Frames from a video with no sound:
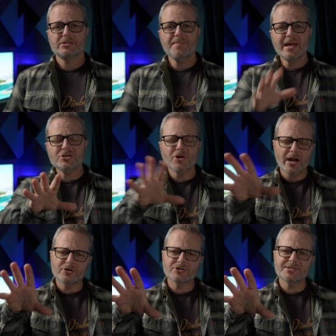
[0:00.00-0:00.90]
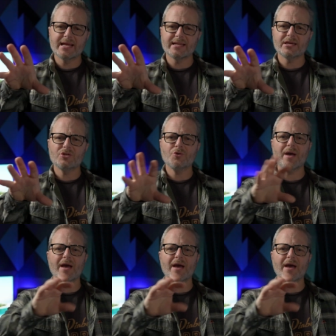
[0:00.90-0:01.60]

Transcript: To make sure I understand it, you have a